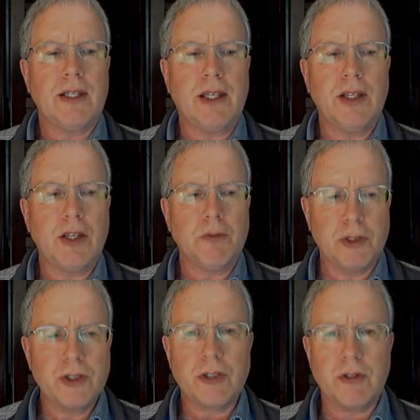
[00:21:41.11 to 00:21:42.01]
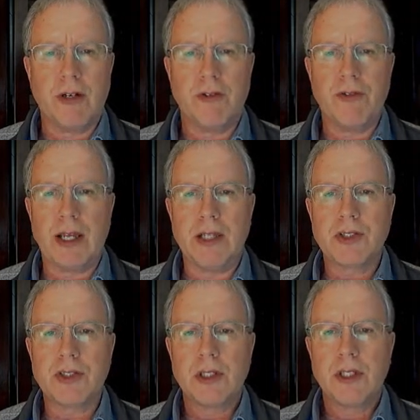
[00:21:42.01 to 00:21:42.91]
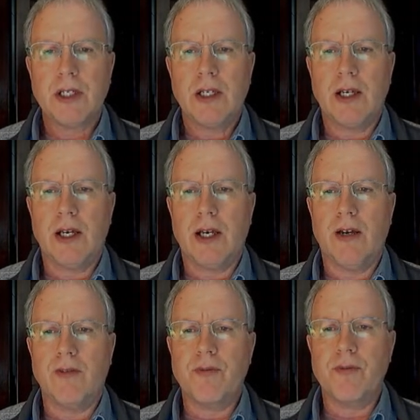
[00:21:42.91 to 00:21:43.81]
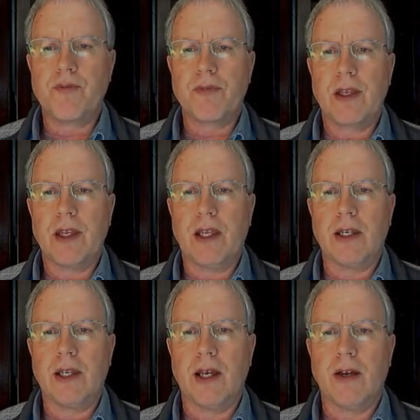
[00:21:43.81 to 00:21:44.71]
in the Ubuntu interface, and